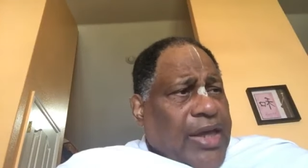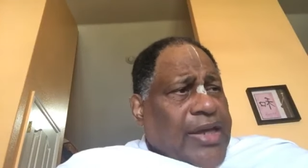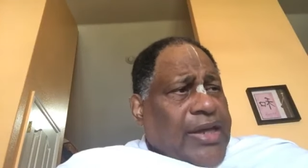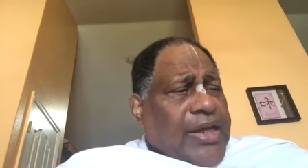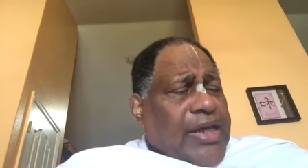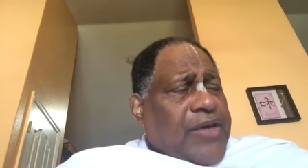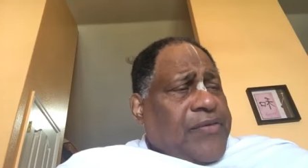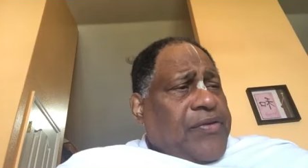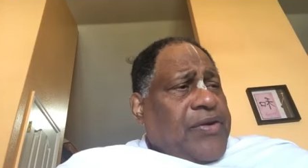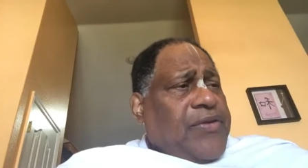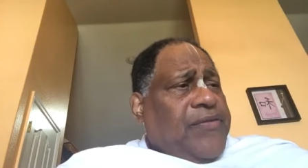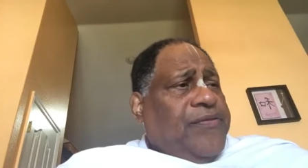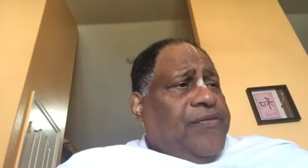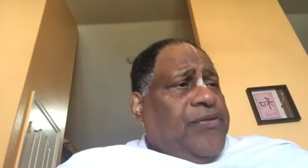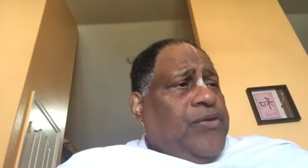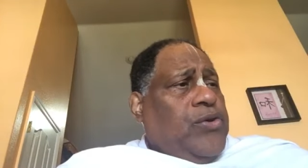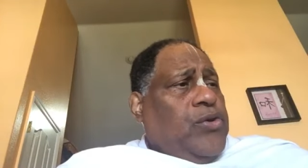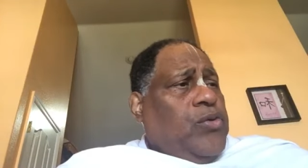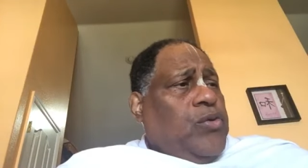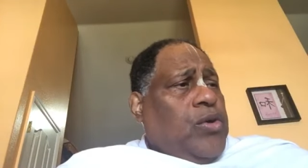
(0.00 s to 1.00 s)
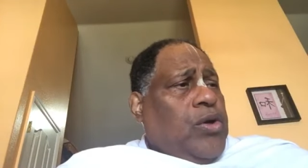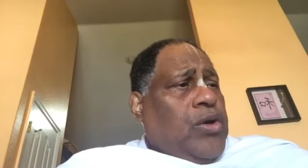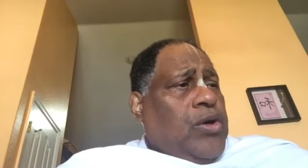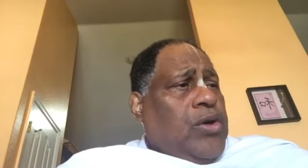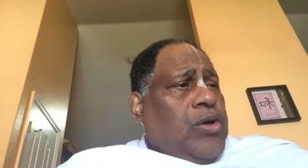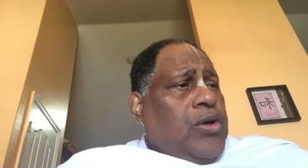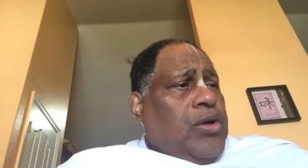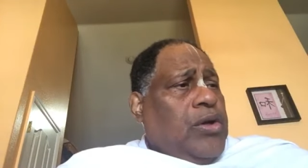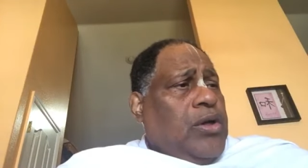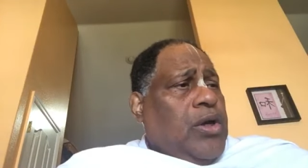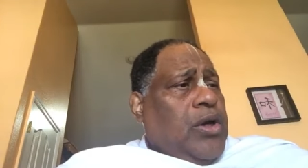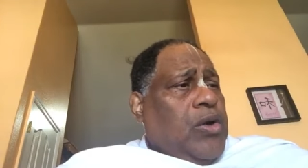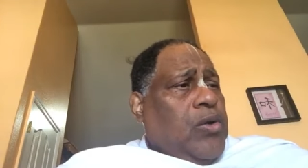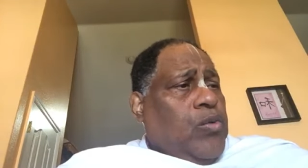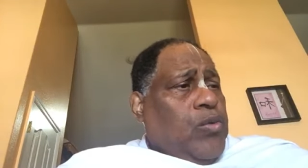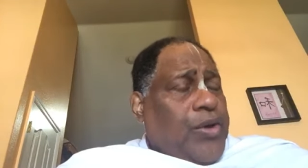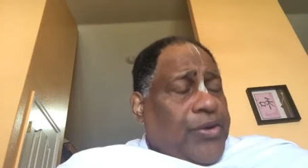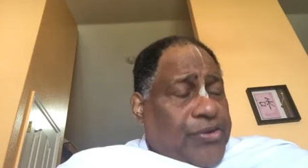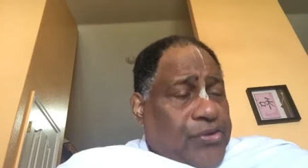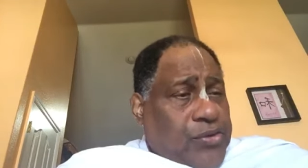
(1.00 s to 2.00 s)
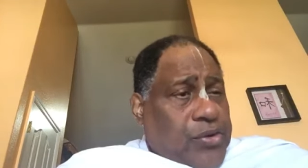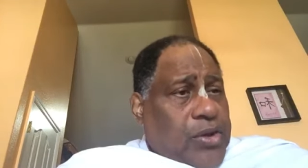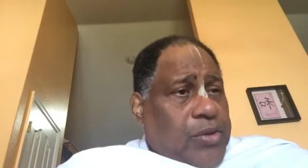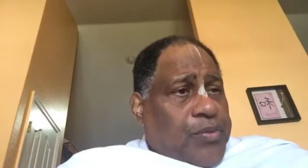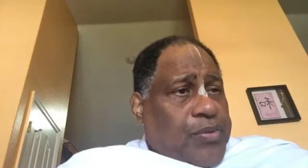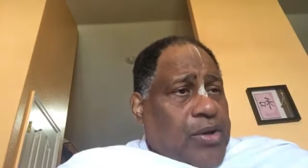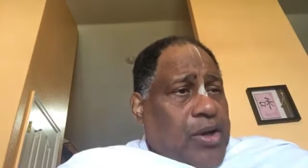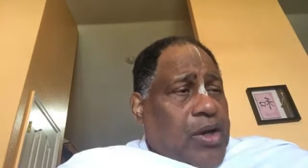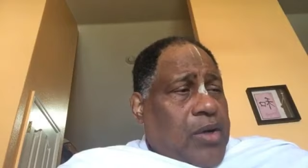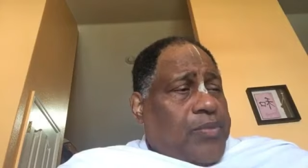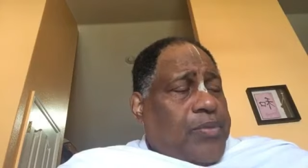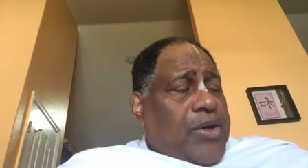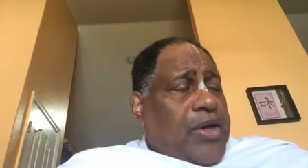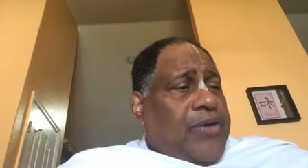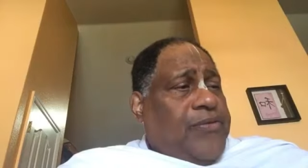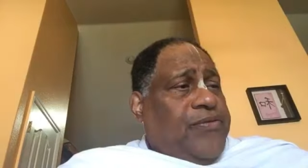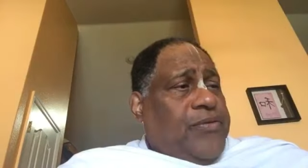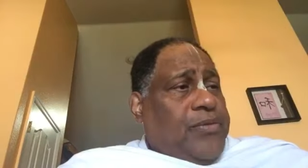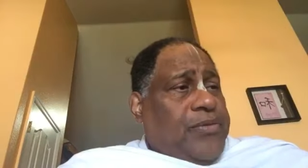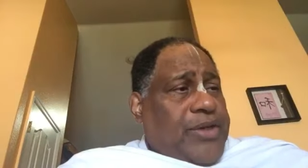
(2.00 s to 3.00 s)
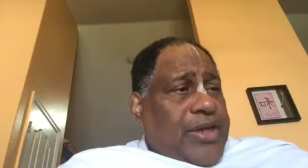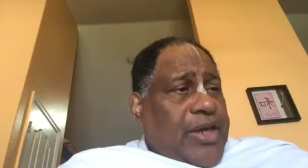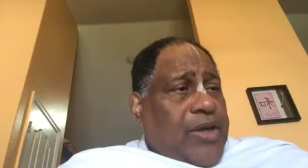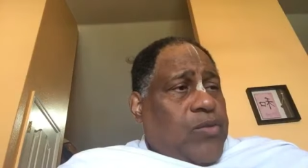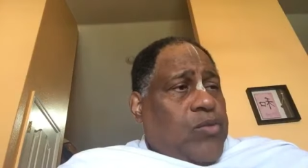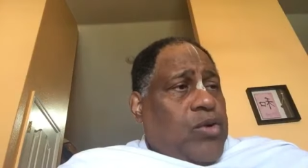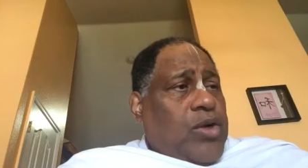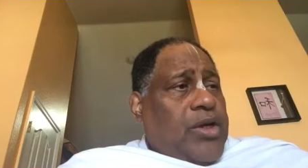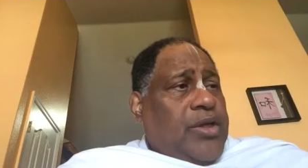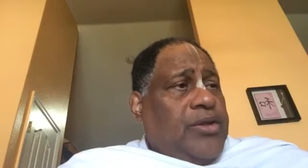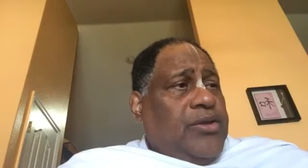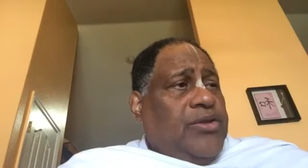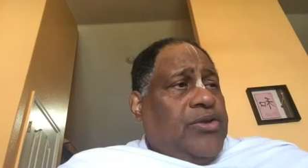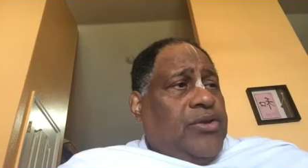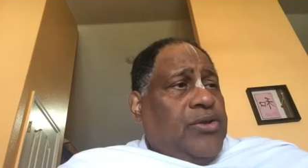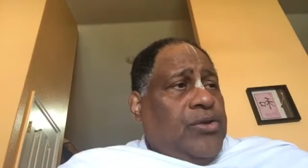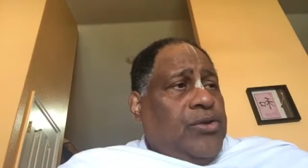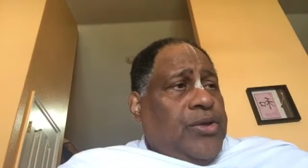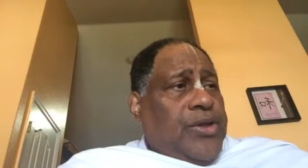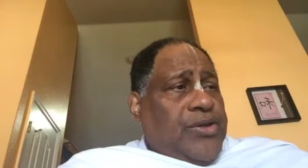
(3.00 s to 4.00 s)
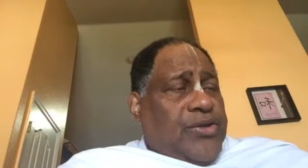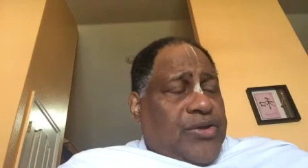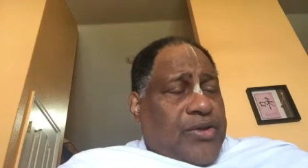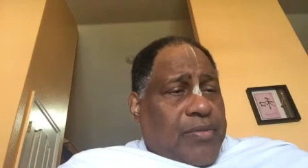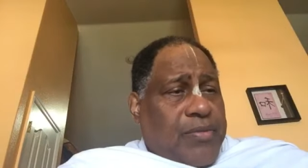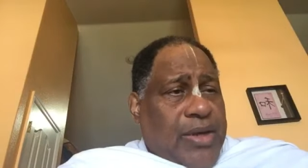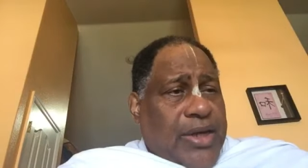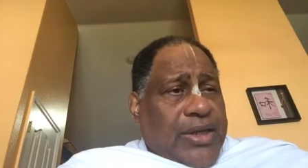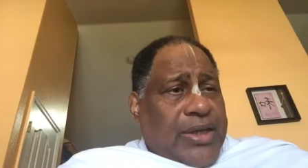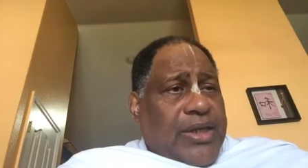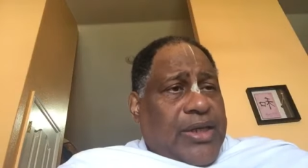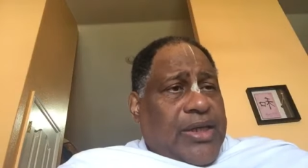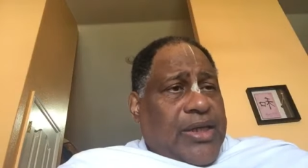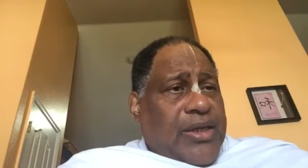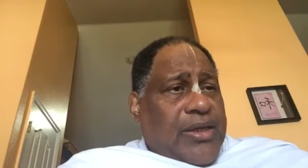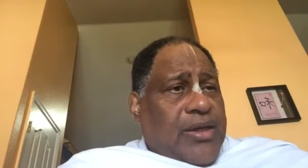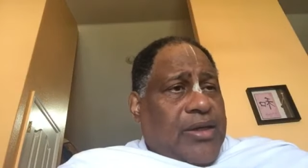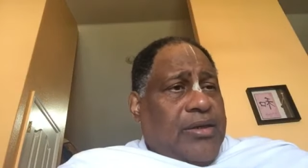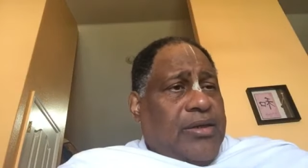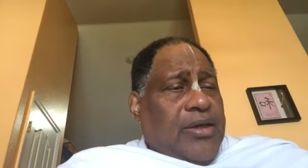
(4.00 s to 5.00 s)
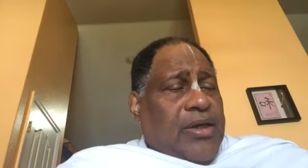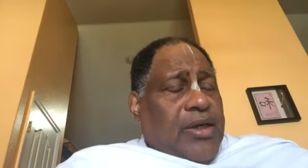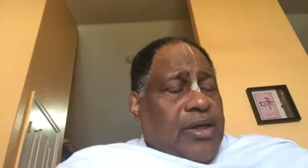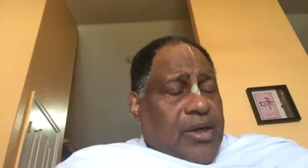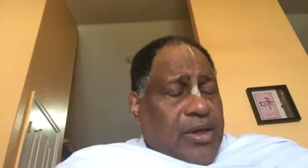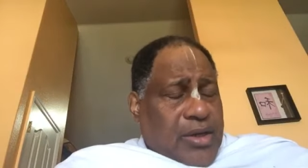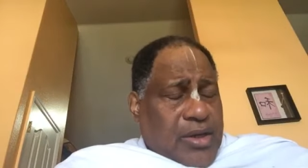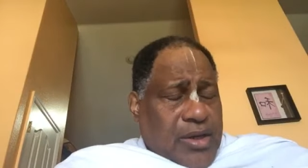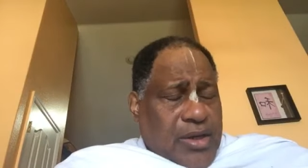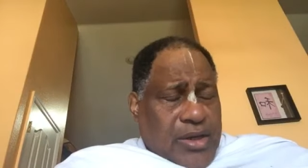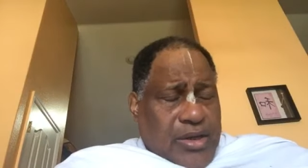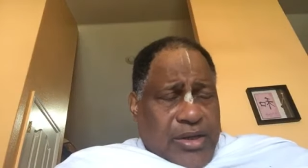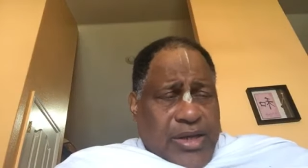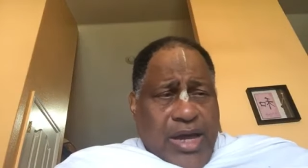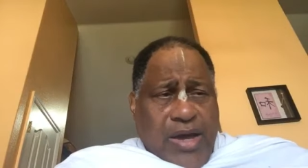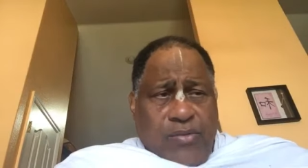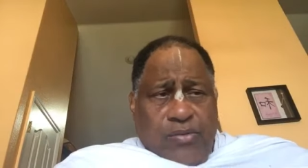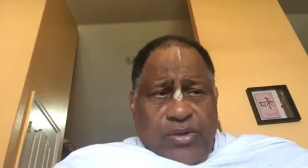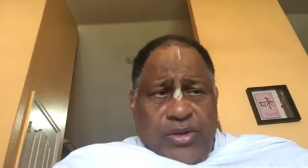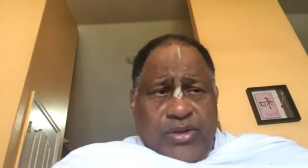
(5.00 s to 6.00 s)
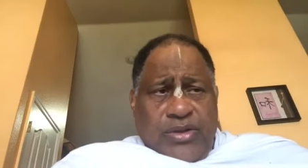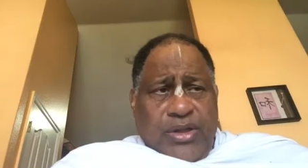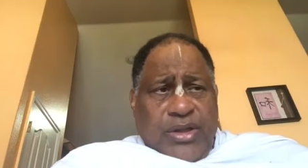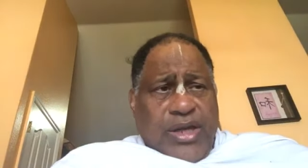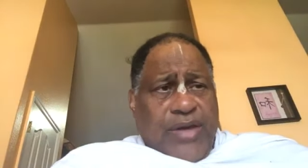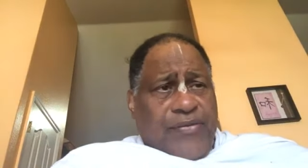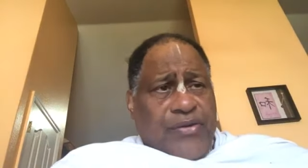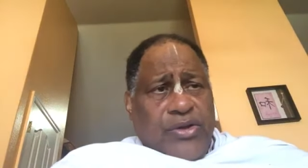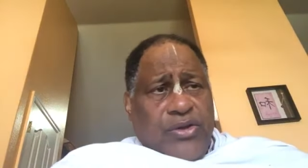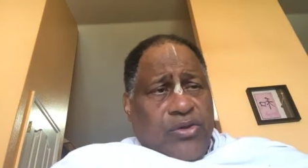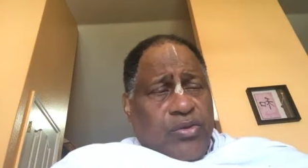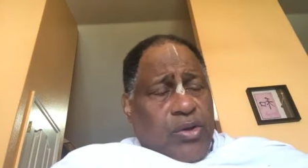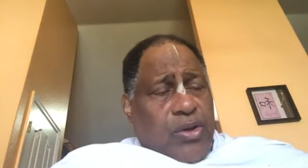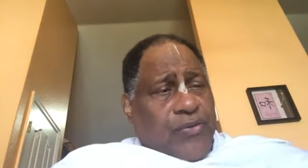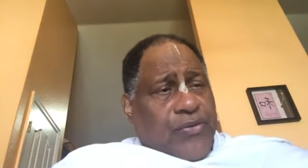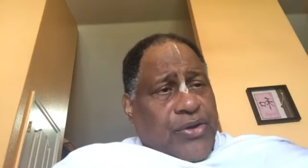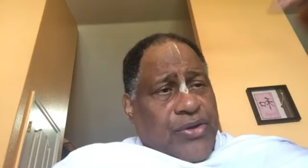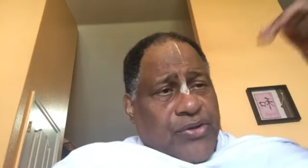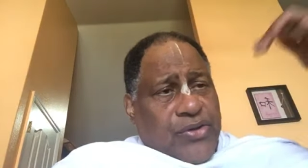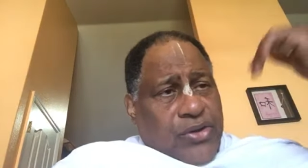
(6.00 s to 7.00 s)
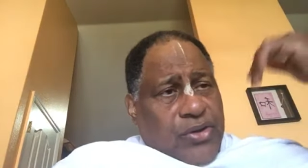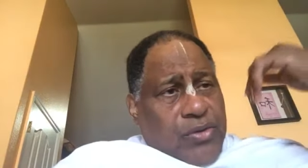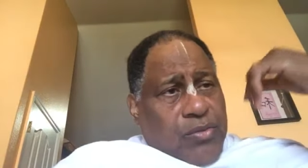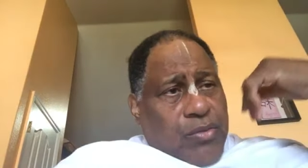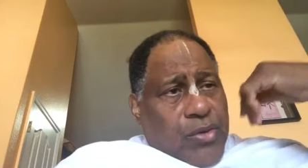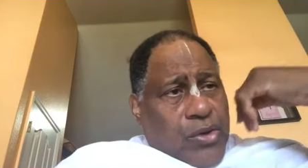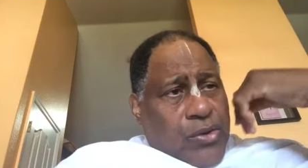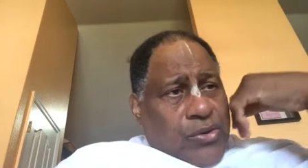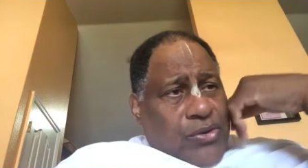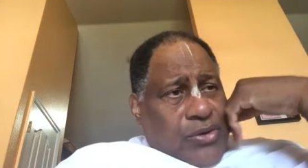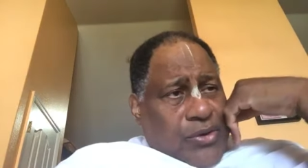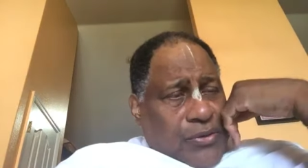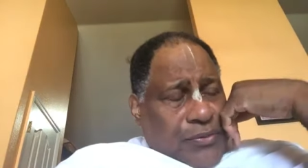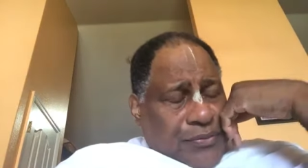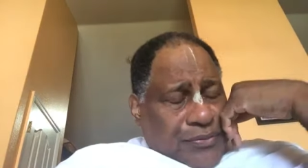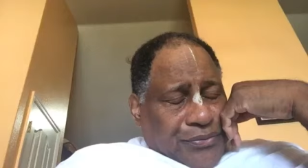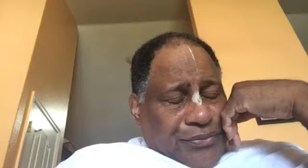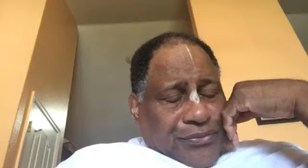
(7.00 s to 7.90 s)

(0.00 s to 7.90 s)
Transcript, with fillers: And even if you were with Srila Prabhupada from day one to his Samadhi Lila. That was 11 or 12 years at the most.